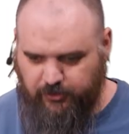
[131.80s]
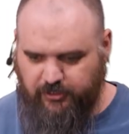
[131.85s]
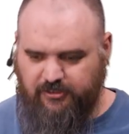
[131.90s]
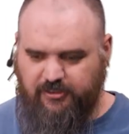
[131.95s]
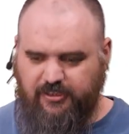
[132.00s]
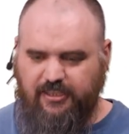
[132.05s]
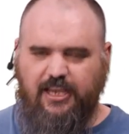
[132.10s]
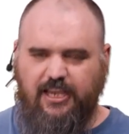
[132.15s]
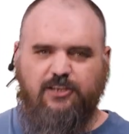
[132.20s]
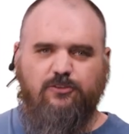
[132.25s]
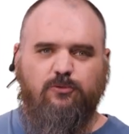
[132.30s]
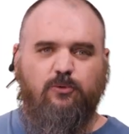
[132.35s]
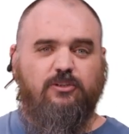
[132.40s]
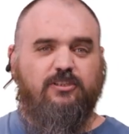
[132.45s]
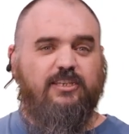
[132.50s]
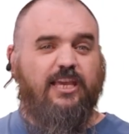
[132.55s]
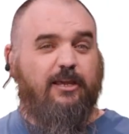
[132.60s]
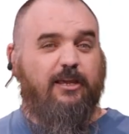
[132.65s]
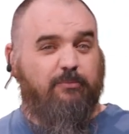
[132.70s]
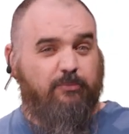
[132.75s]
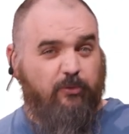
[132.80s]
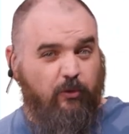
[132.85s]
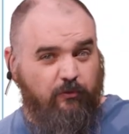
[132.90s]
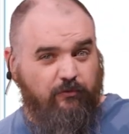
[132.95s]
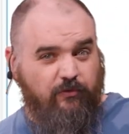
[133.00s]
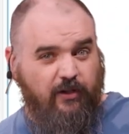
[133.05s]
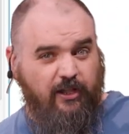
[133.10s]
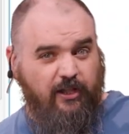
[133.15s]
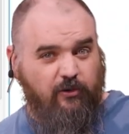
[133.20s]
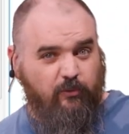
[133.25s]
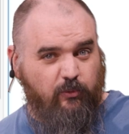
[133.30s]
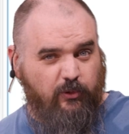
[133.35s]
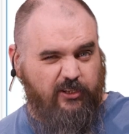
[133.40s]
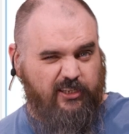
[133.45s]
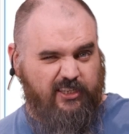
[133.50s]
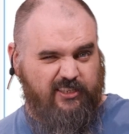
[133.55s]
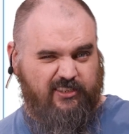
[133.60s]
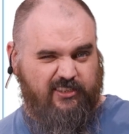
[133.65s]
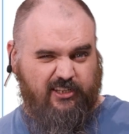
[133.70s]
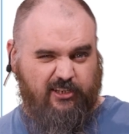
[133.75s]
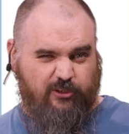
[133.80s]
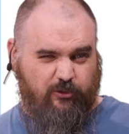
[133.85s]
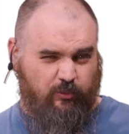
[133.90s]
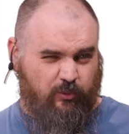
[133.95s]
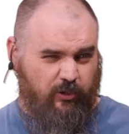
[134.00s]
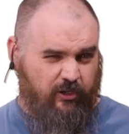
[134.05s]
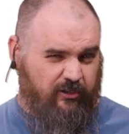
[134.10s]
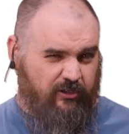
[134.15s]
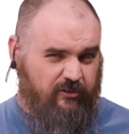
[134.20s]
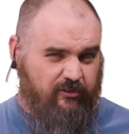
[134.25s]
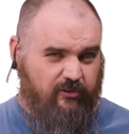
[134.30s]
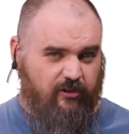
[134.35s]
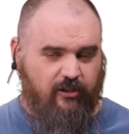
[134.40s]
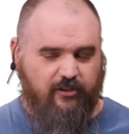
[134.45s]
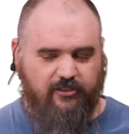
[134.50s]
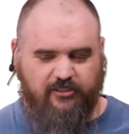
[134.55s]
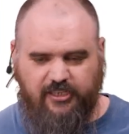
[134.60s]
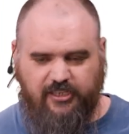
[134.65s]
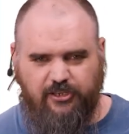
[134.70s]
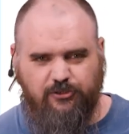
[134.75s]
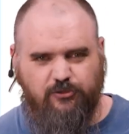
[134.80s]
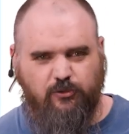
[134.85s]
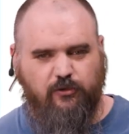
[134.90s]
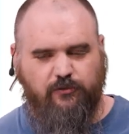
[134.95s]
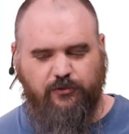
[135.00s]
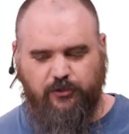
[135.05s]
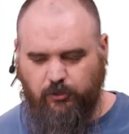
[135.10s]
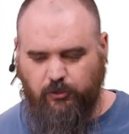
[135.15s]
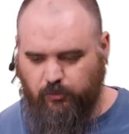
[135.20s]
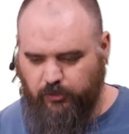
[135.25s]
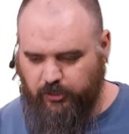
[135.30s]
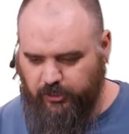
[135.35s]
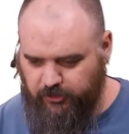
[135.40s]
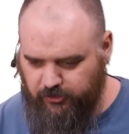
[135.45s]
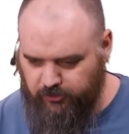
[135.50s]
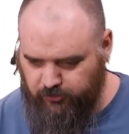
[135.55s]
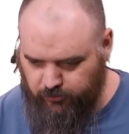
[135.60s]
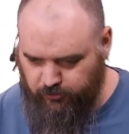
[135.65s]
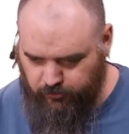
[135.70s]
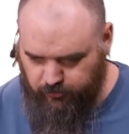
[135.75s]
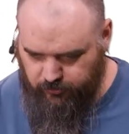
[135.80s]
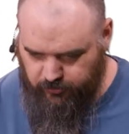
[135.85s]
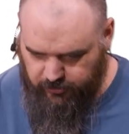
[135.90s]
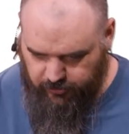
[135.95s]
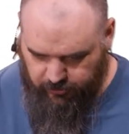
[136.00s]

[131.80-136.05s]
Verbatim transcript: one is the actual scan profile where you can set it to run on a schedule if you don't want it to